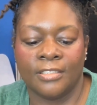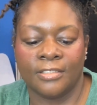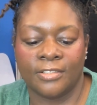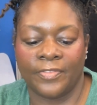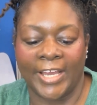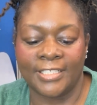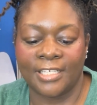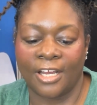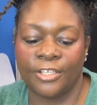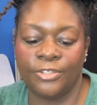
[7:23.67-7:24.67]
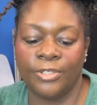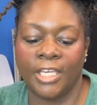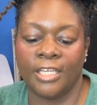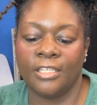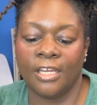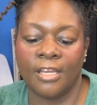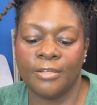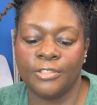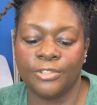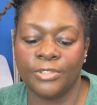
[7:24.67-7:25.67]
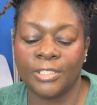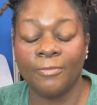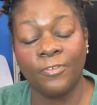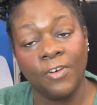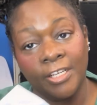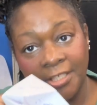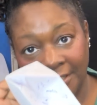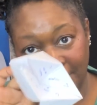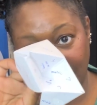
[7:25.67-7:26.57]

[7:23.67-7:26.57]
So that's how you can do some fun character